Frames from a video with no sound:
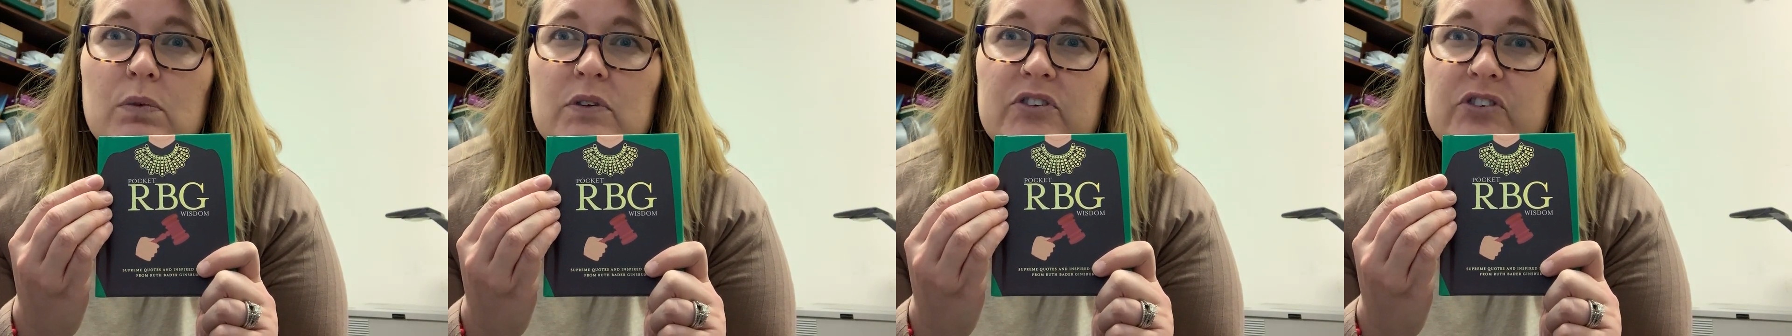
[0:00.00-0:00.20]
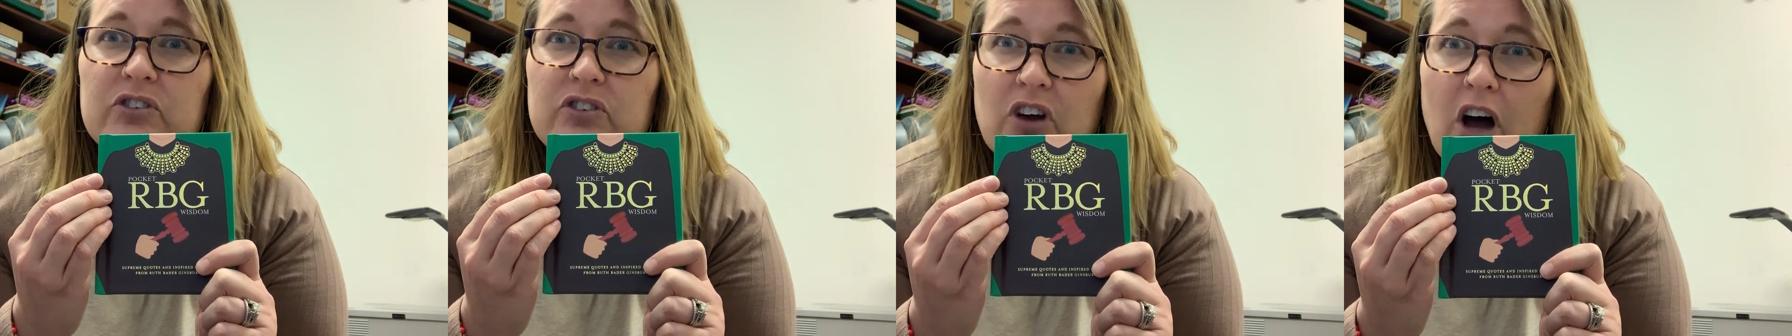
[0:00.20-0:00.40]

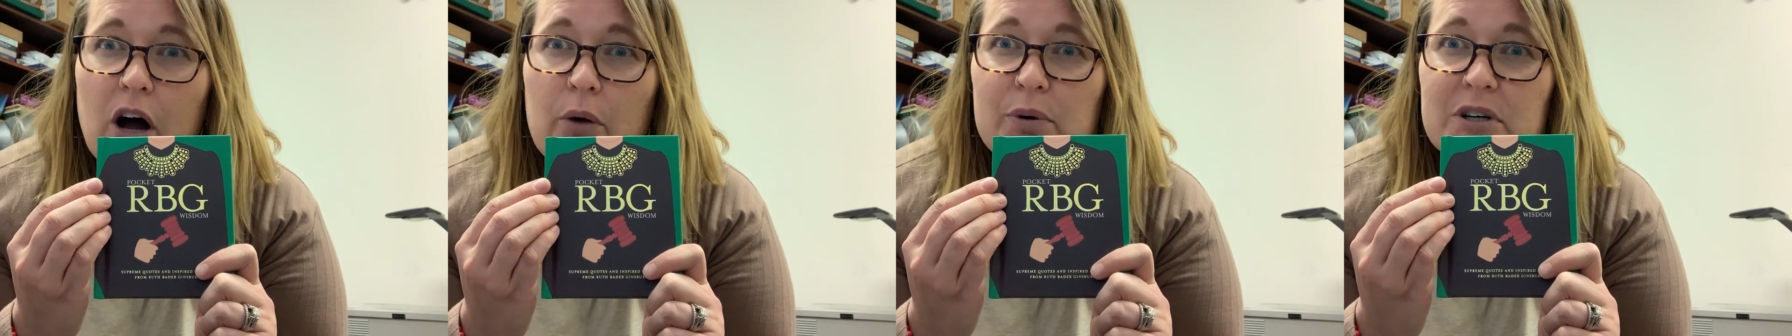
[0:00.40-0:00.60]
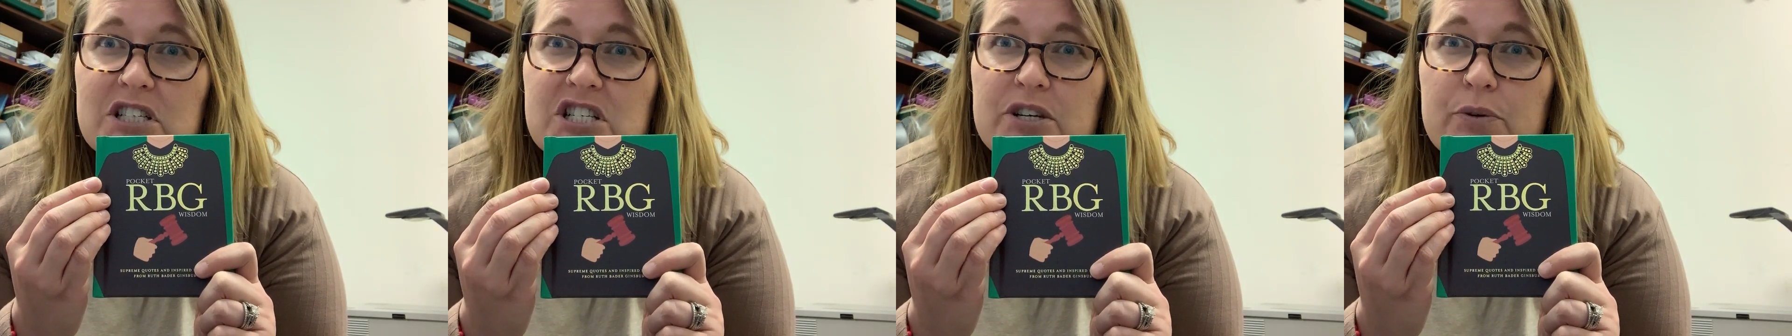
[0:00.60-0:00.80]

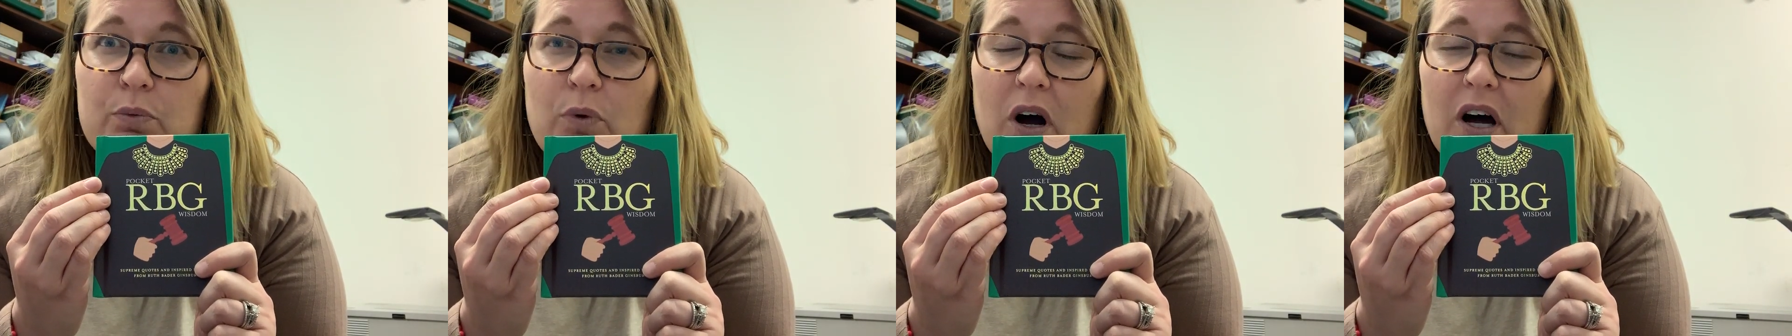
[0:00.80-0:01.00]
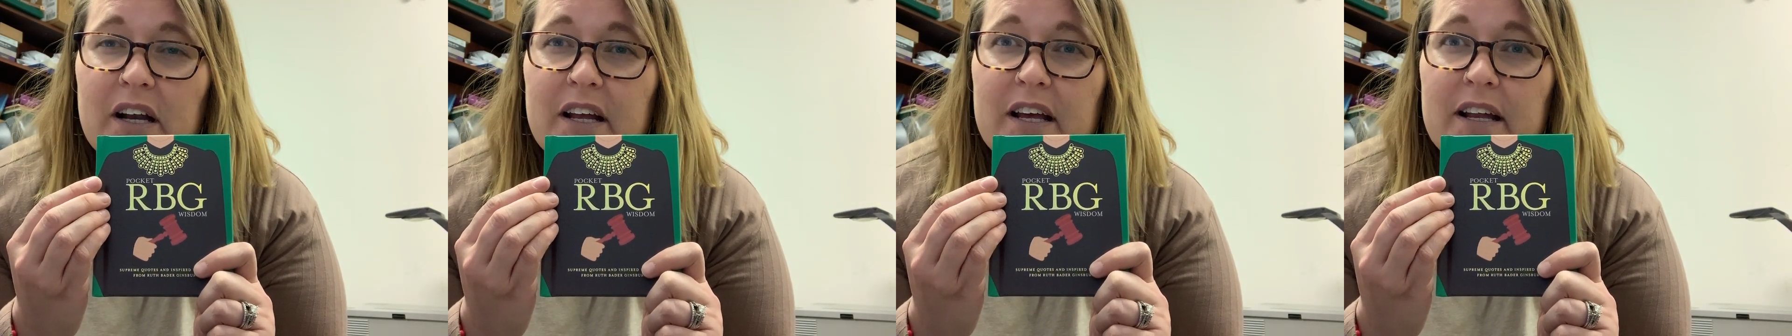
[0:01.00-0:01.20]
saw what she
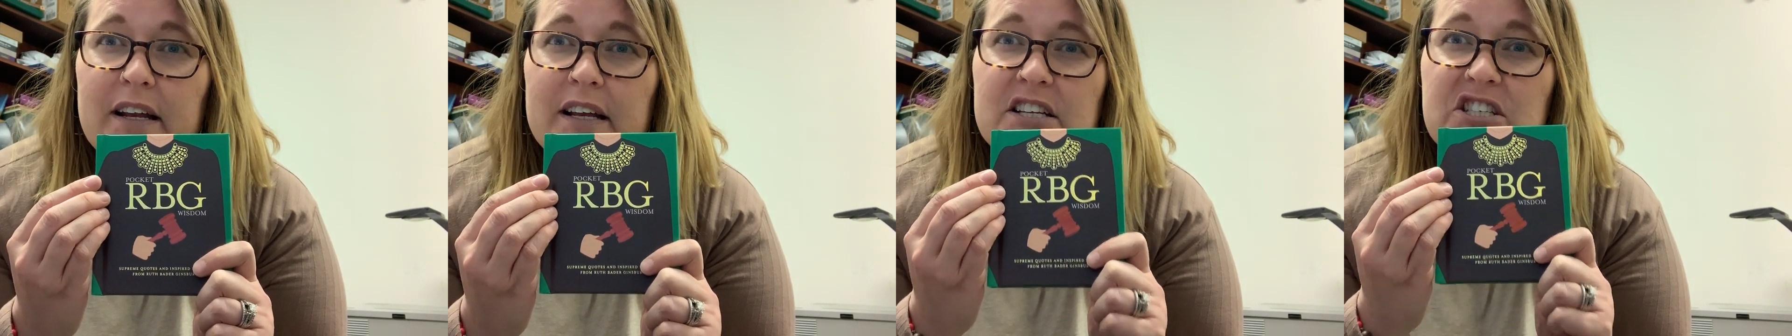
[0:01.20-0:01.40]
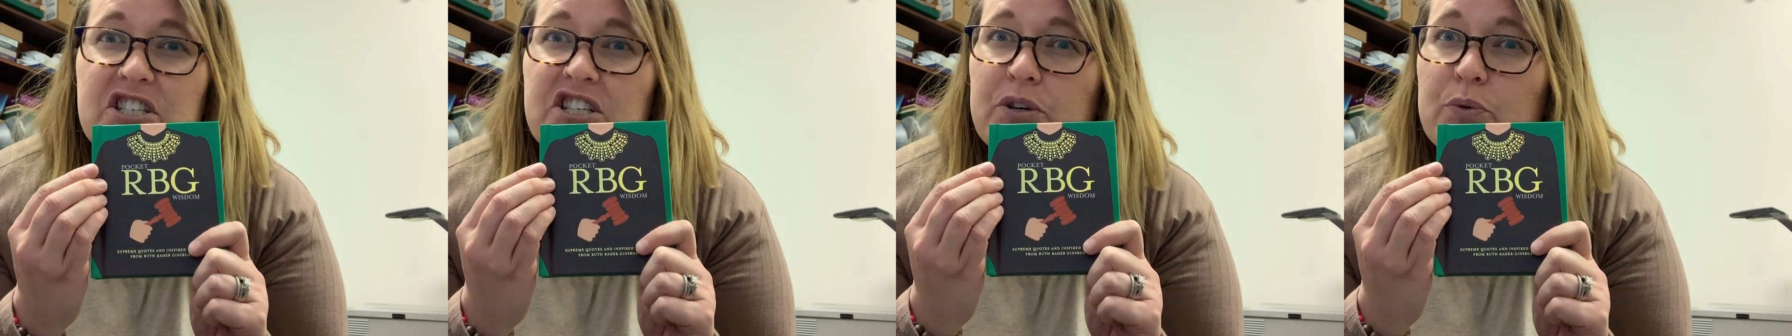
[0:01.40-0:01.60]
wanted
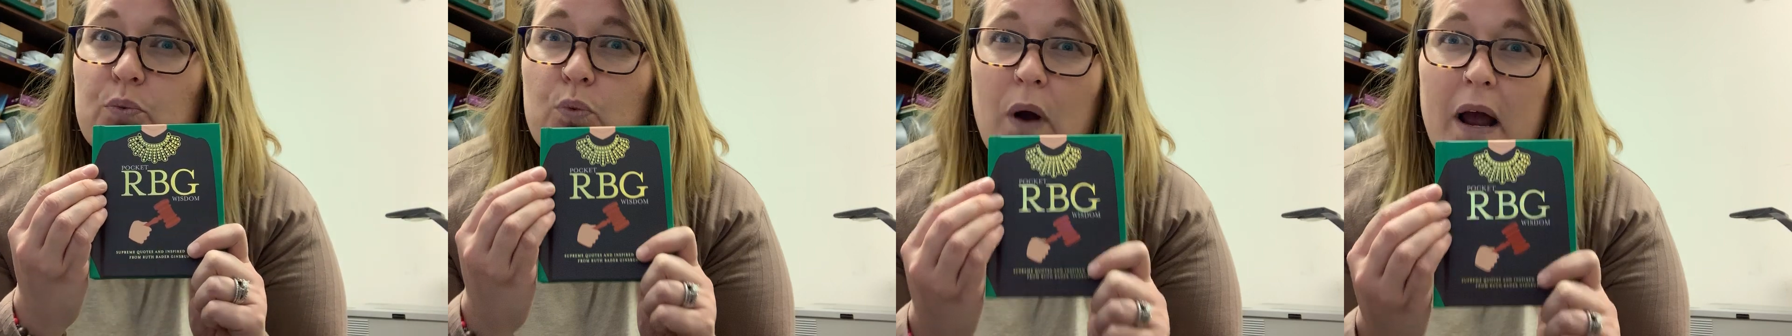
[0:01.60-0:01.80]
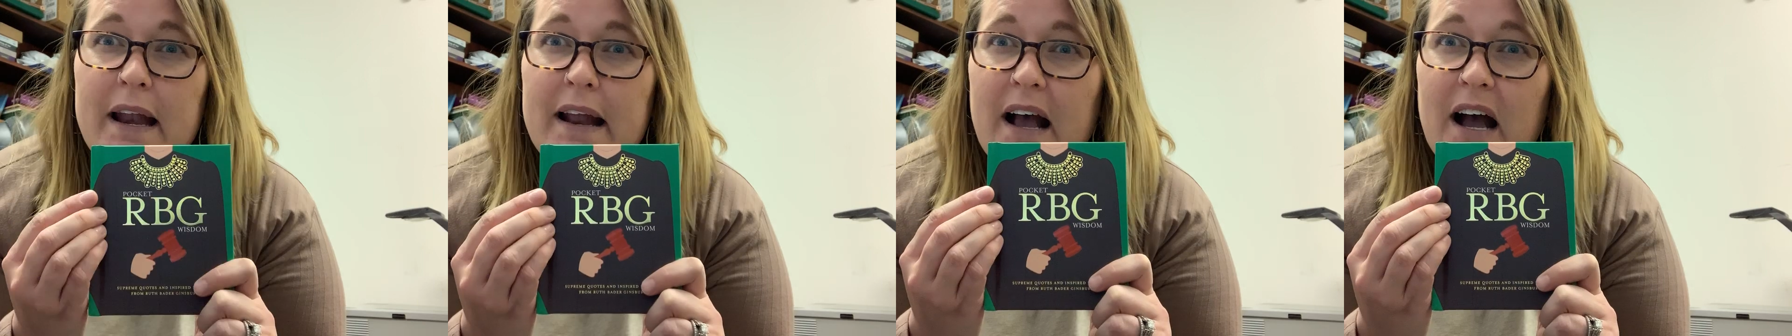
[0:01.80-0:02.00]
and she
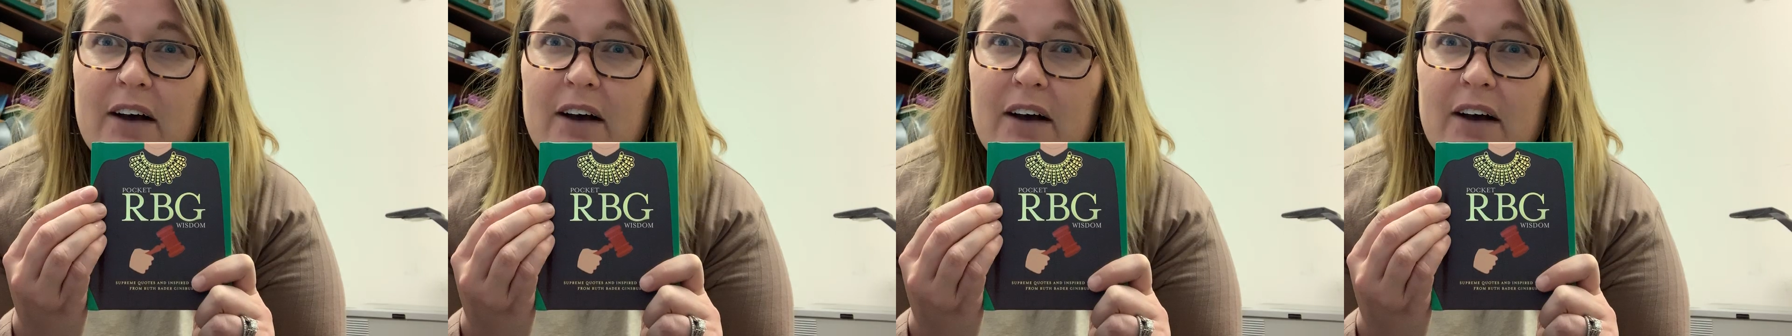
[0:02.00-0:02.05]
went